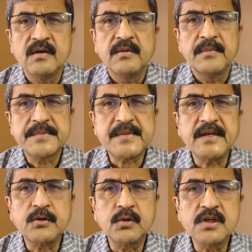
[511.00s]

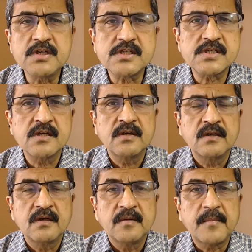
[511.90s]
Website owners,
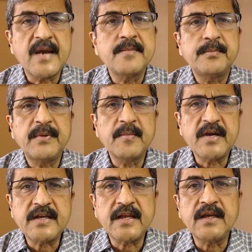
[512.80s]
by
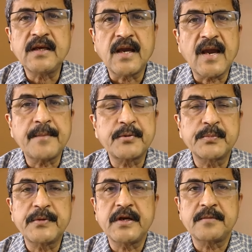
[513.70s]
implementing
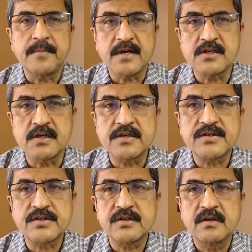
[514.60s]
appropriate
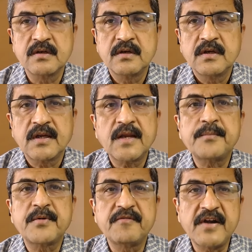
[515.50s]
measures, can
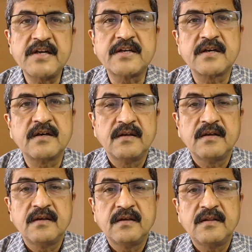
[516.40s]
prevent
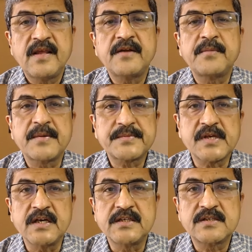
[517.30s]
their
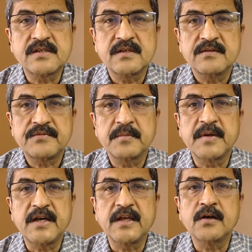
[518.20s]
websites from
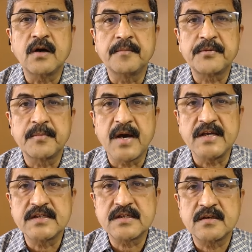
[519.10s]
getting compromised.